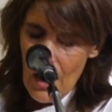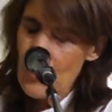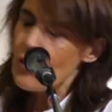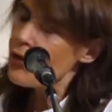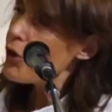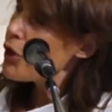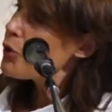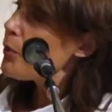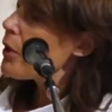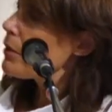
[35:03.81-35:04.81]
A
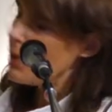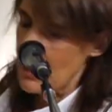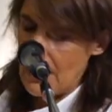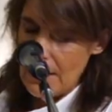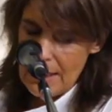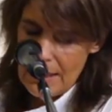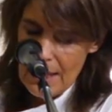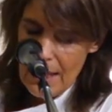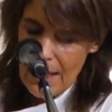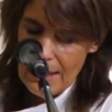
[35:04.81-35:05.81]
third one
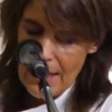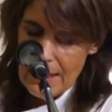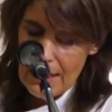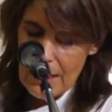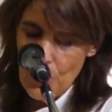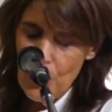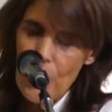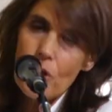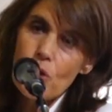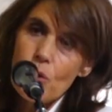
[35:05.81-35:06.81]
is that it
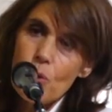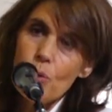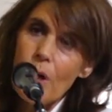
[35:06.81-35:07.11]
works through